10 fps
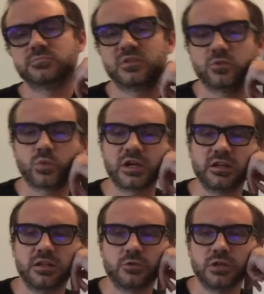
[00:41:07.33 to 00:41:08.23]
so why did
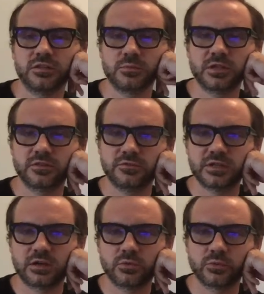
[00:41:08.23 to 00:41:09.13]
he create the method of
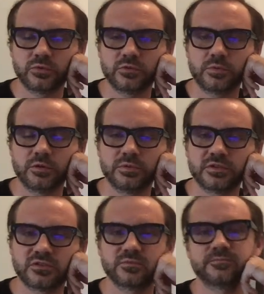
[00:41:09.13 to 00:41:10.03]
doubt? What was the
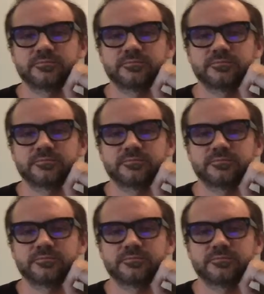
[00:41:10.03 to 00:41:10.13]
purpose?